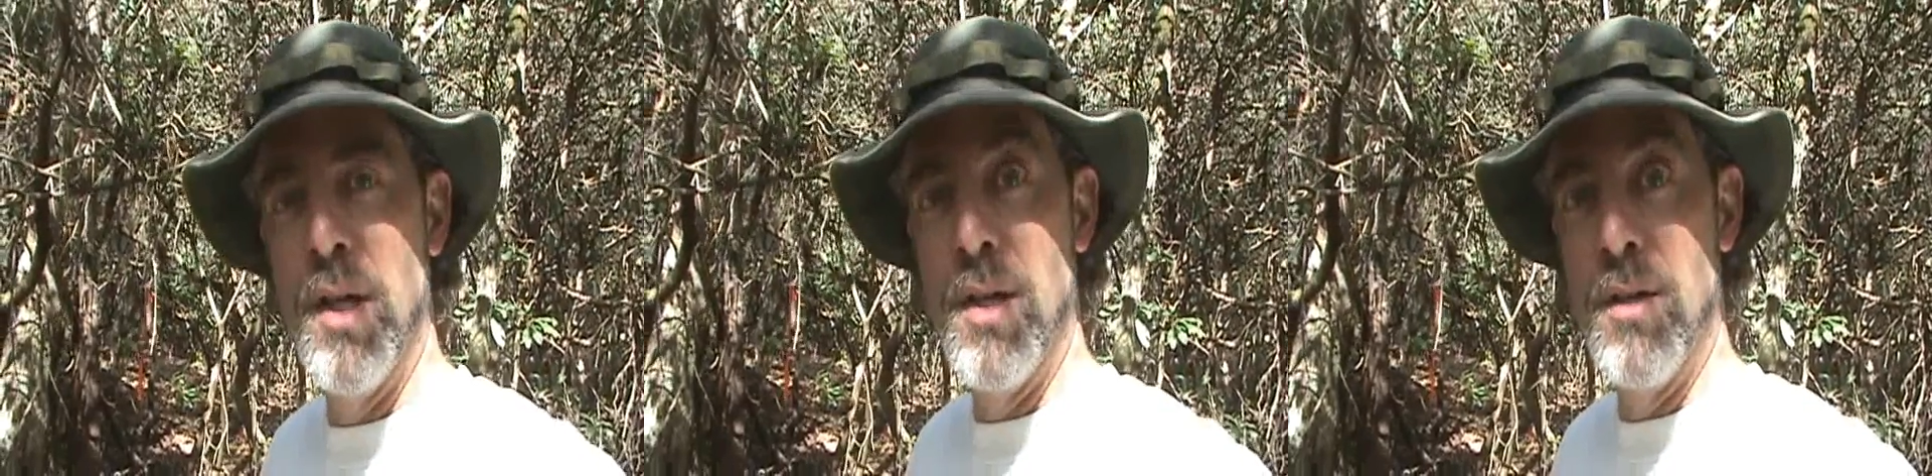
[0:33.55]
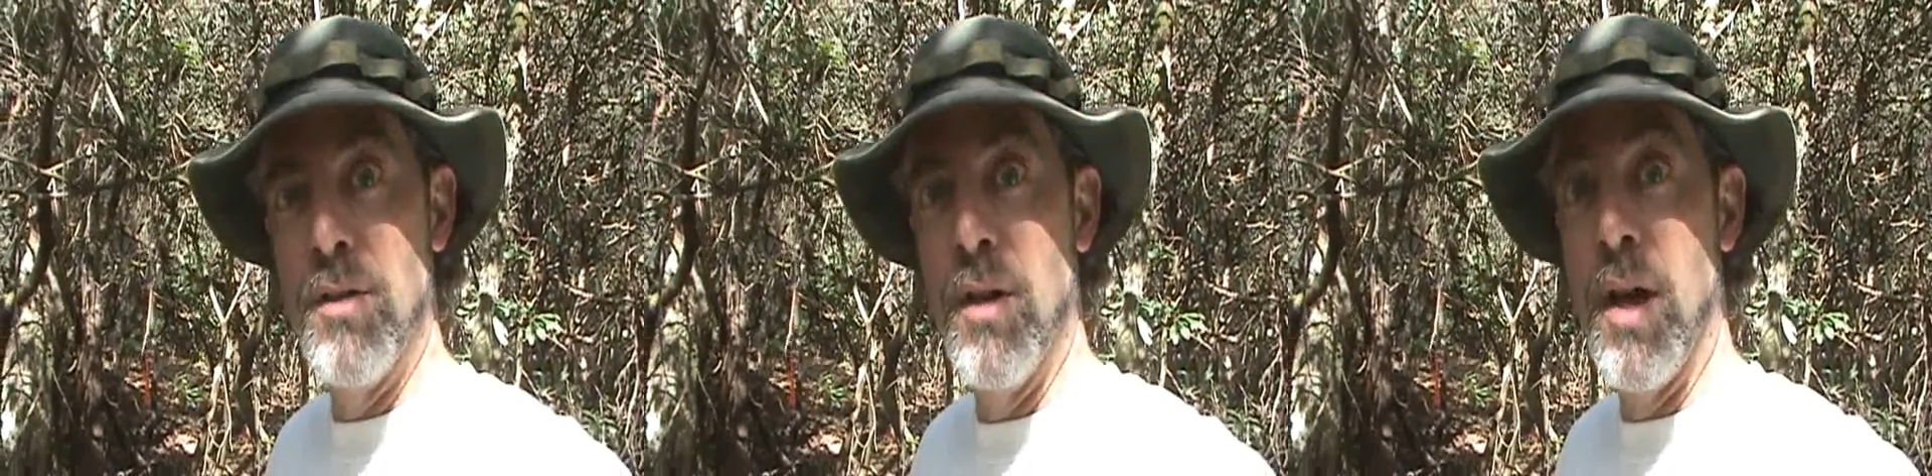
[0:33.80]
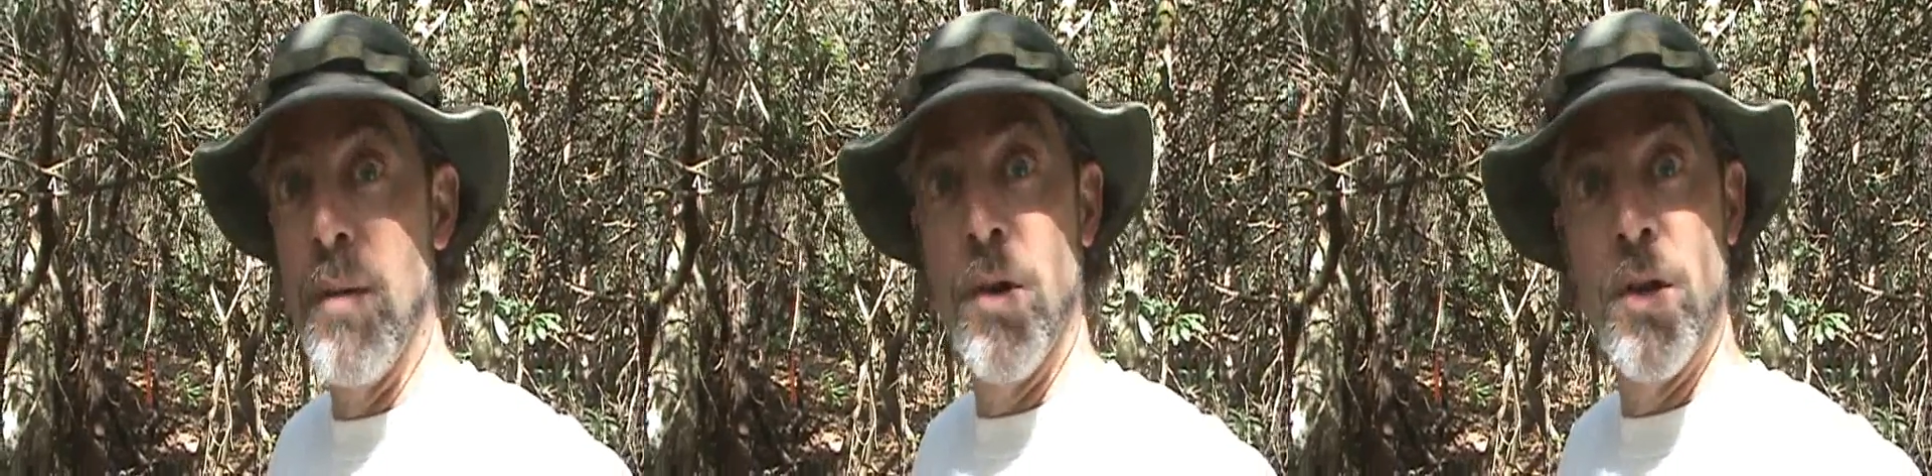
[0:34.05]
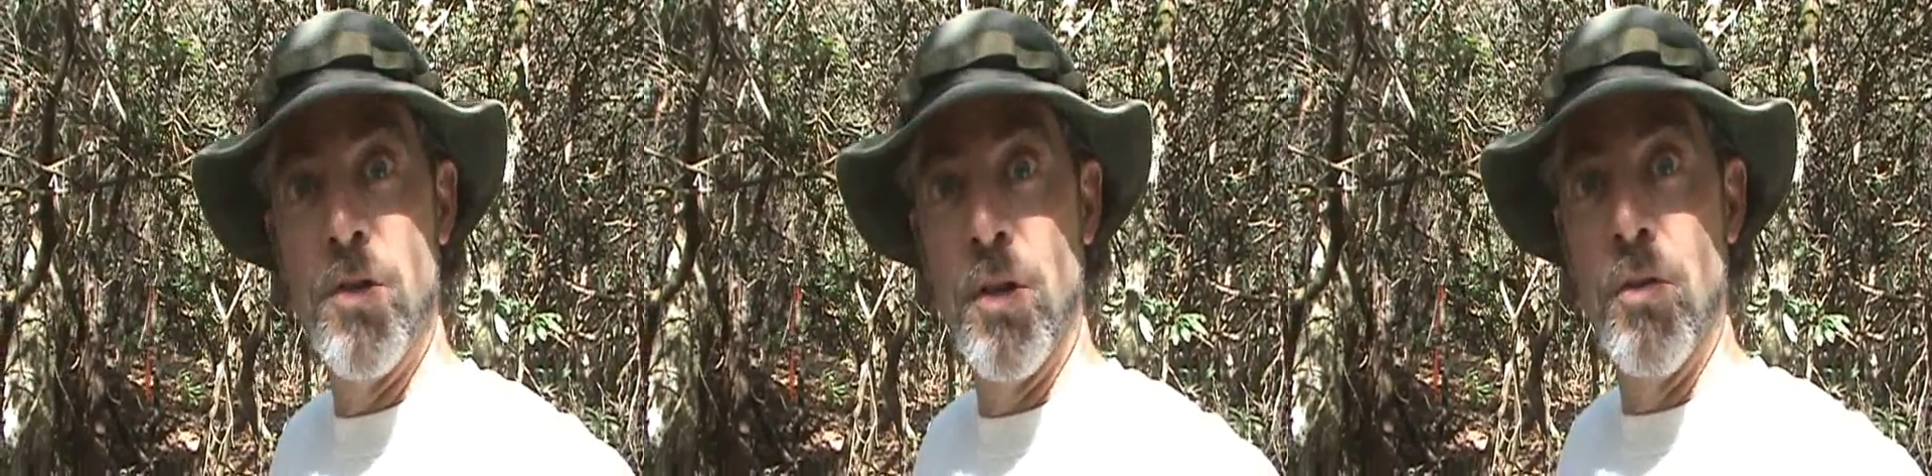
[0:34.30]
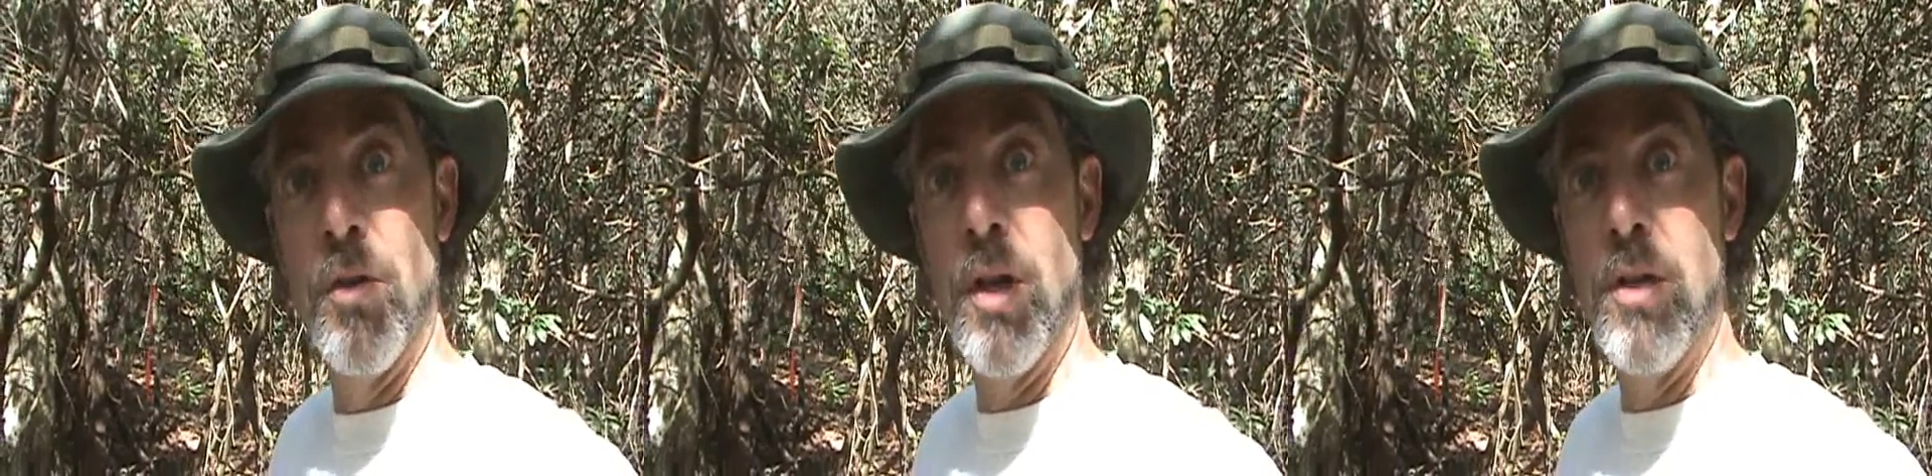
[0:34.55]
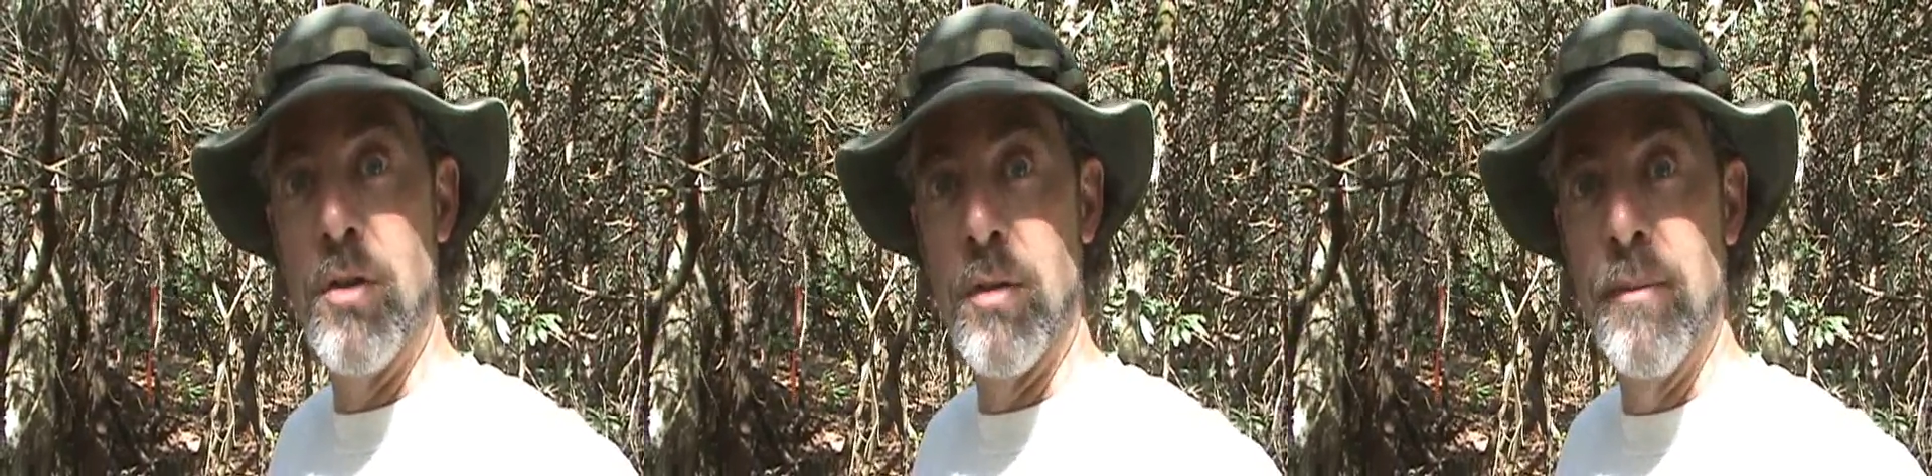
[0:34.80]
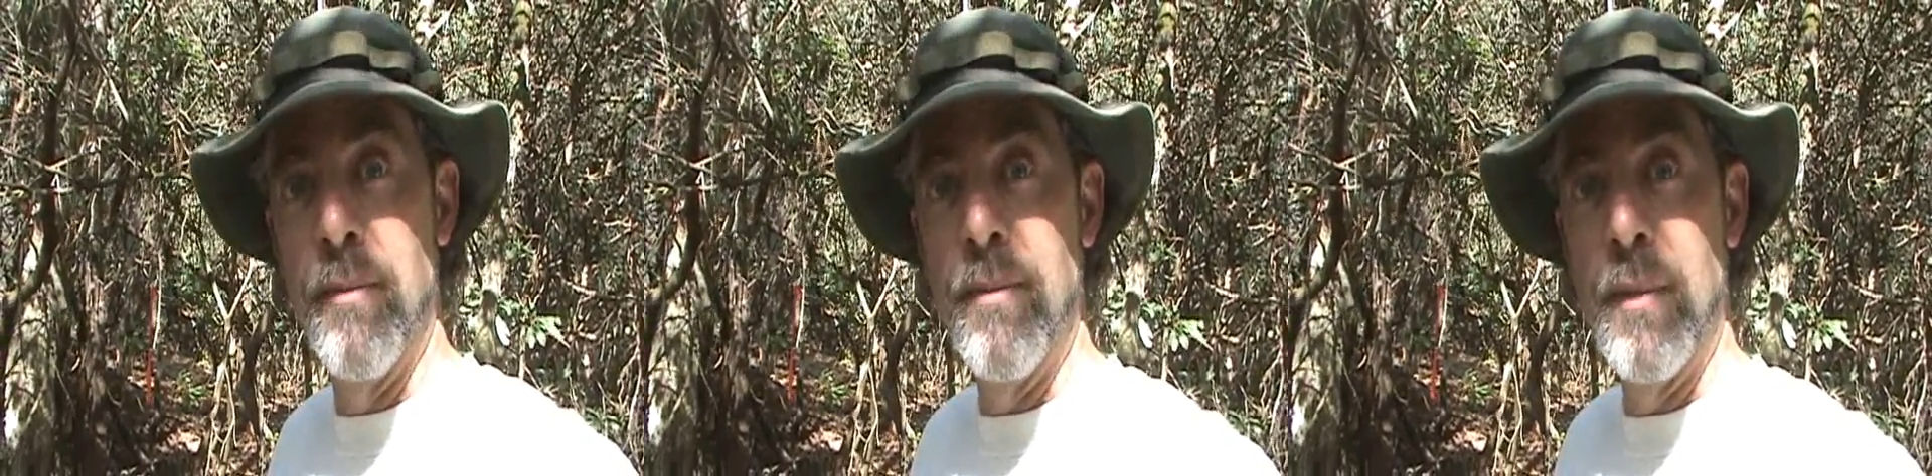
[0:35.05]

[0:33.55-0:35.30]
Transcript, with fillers: his hibernation location.